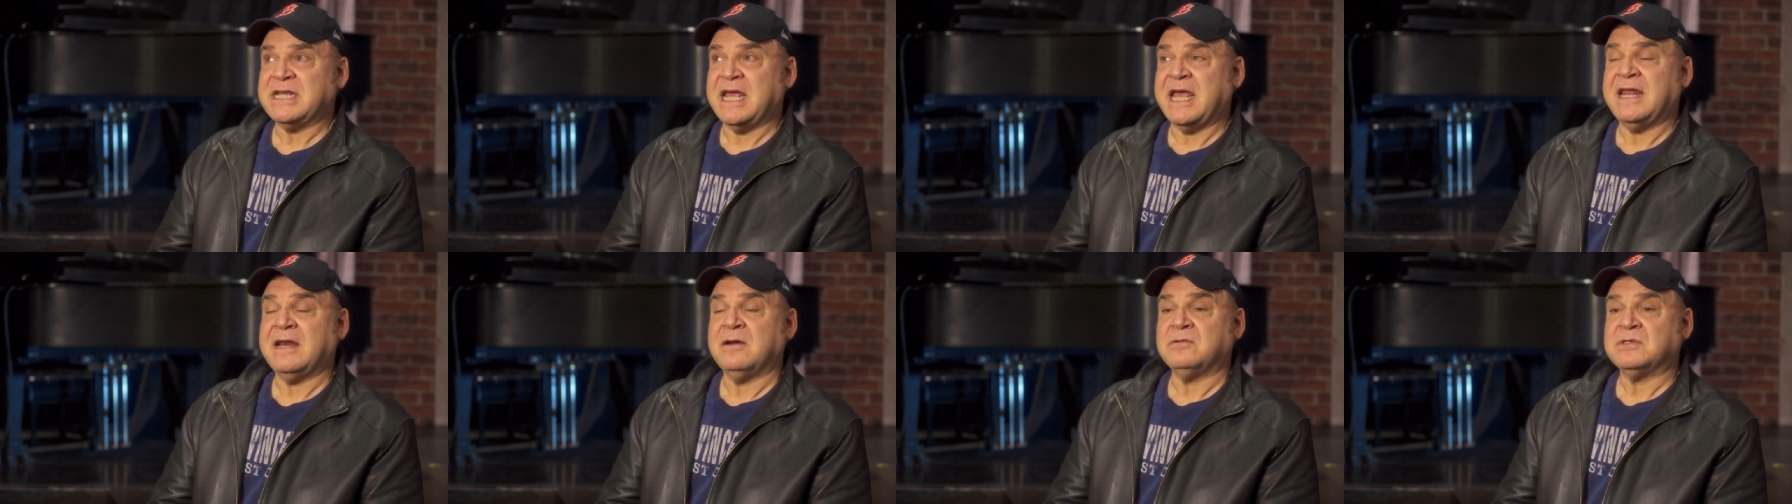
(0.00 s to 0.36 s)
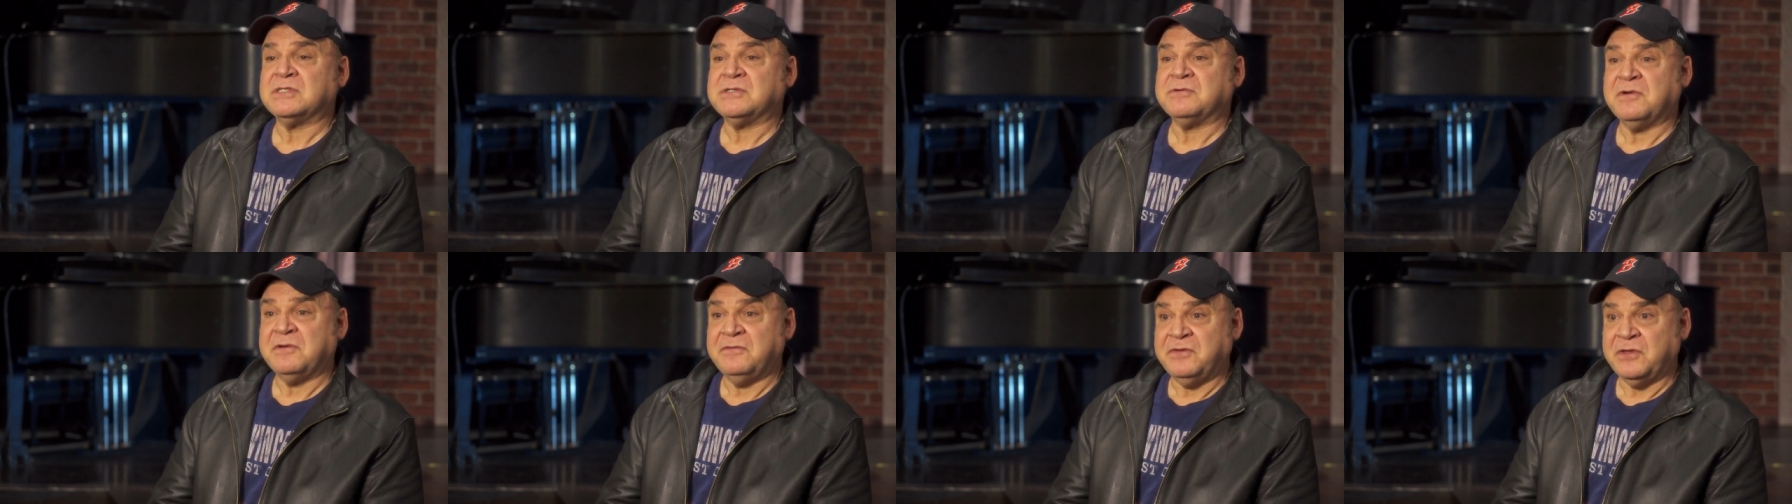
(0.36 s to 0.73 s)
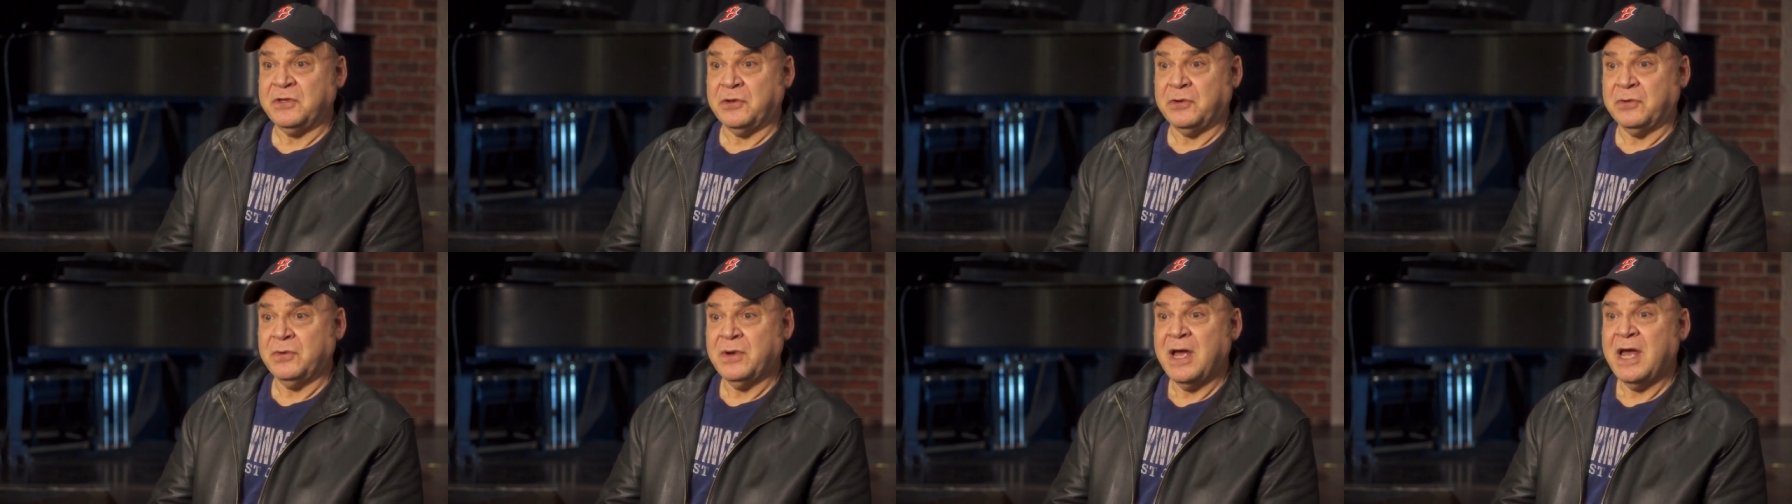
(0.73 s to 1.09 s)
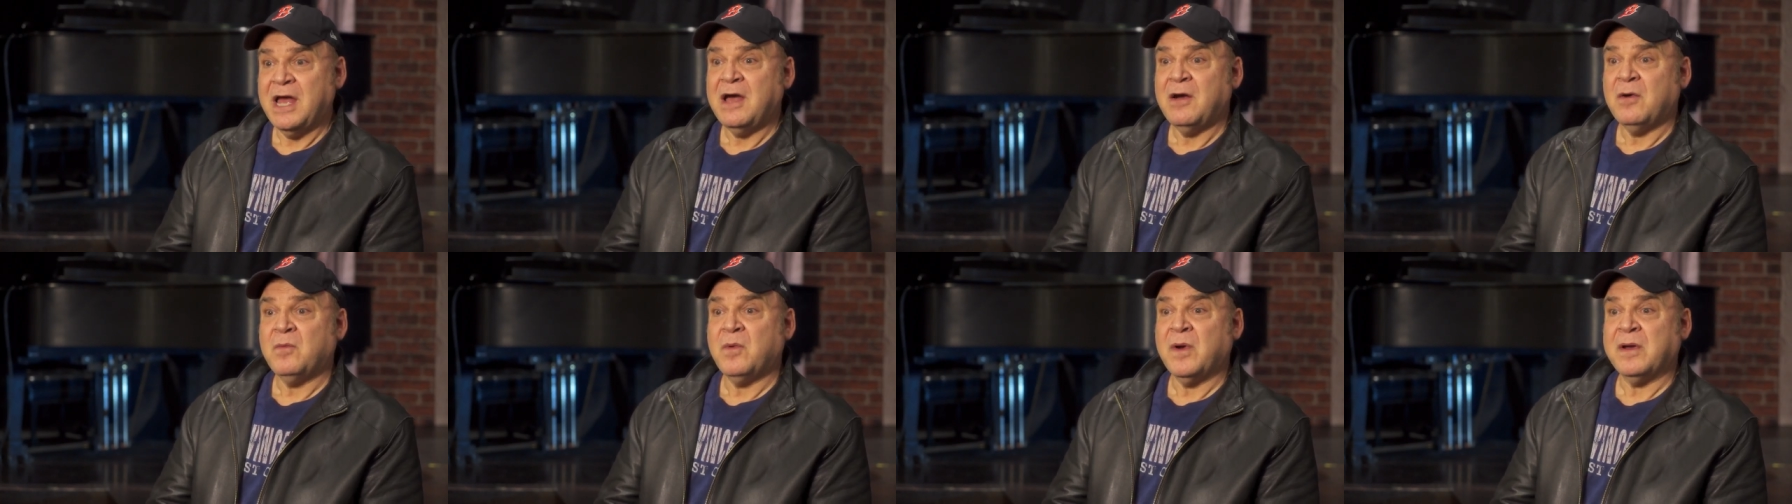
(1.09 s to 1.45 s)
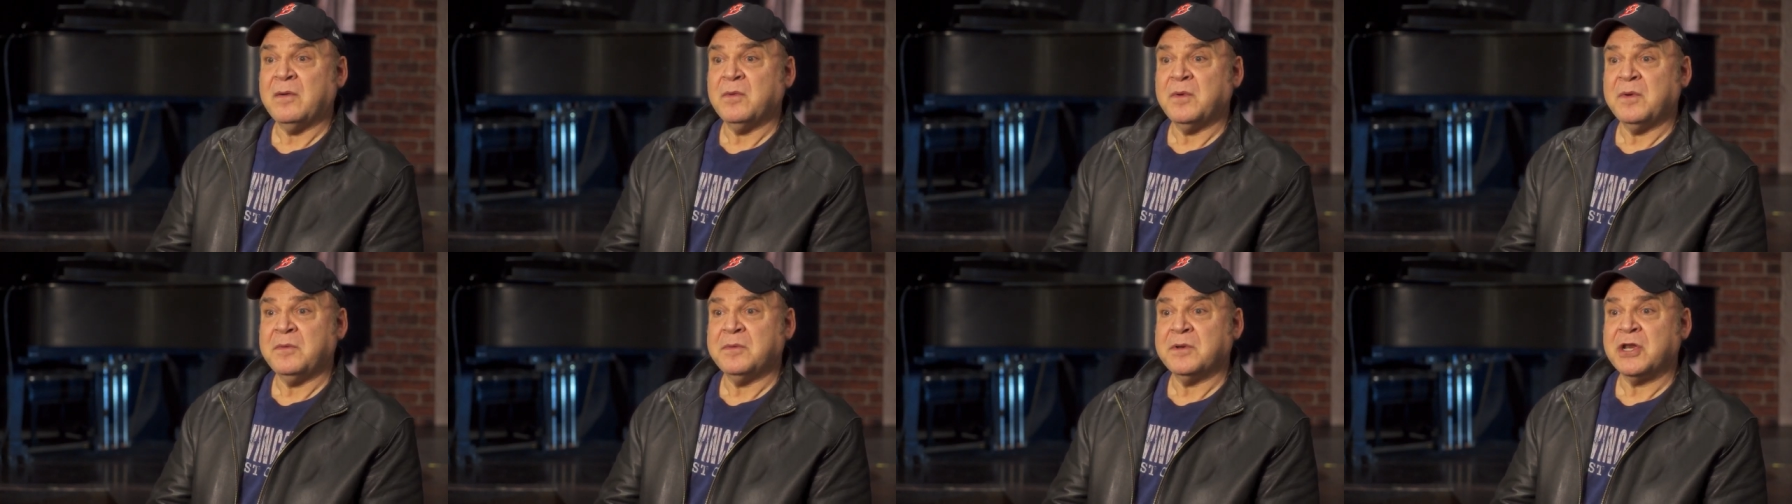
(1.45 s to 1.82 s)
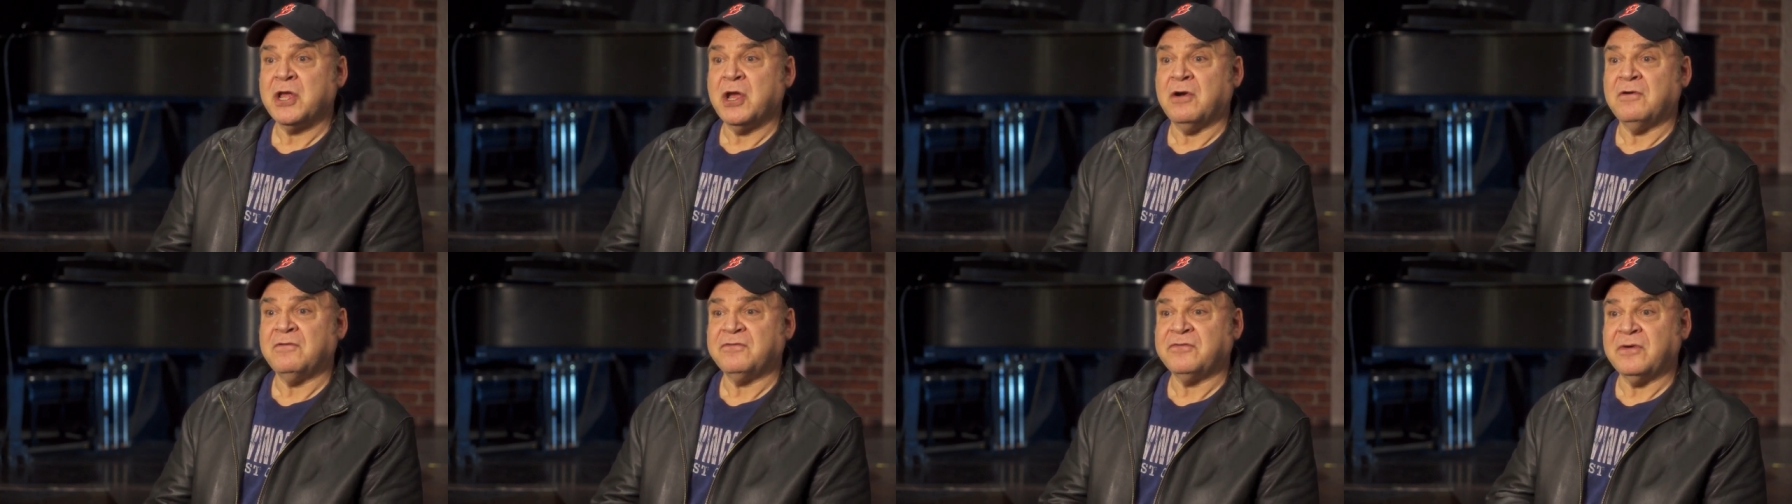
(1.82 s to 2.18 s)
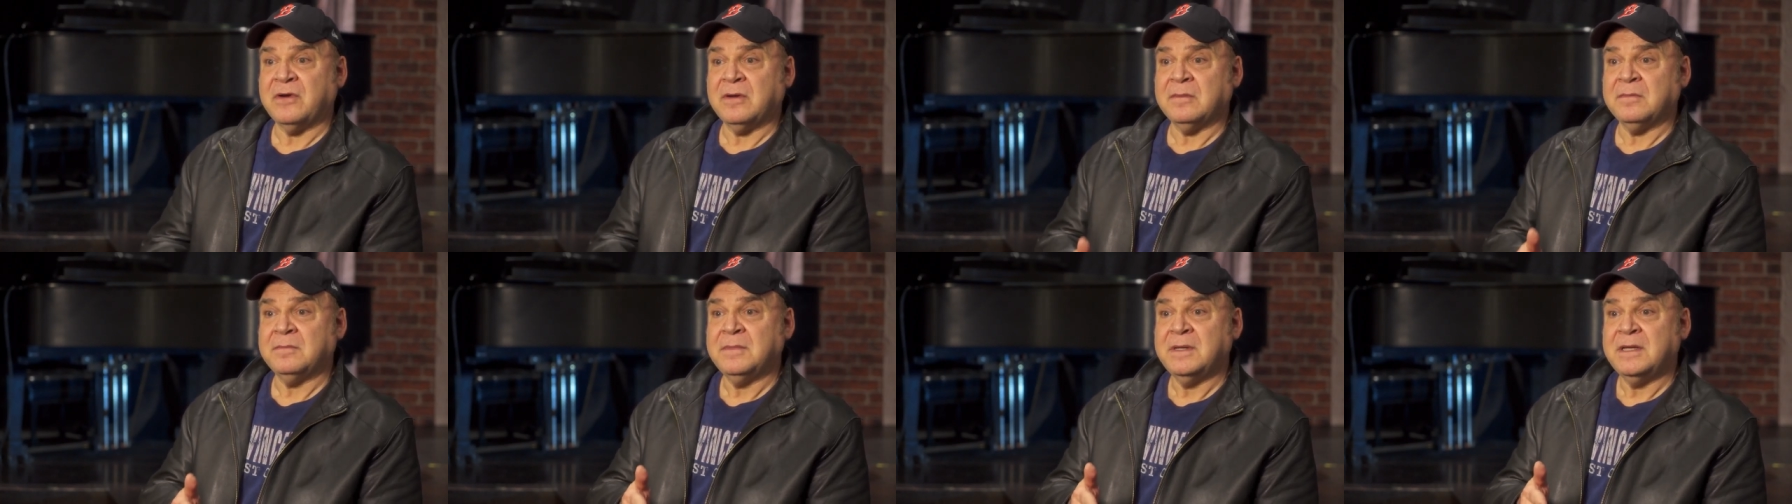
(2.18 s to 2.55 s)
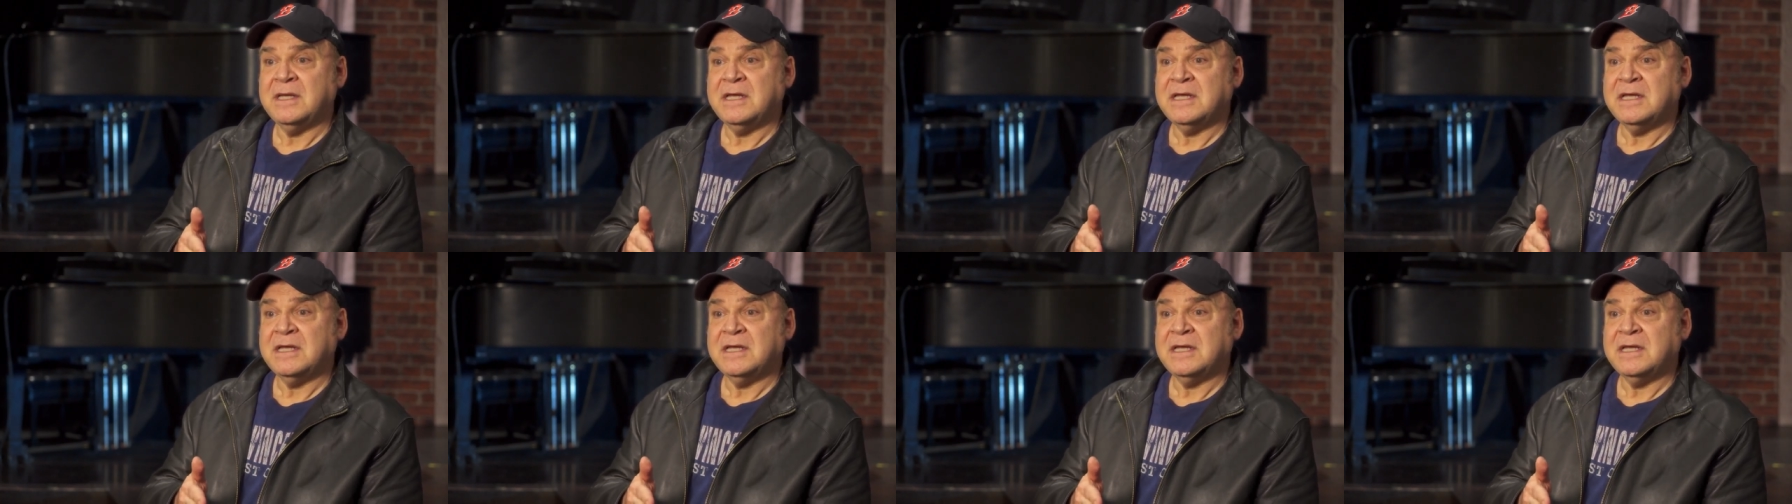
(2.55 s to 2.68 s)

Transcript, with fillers: and it was a revue where we would go from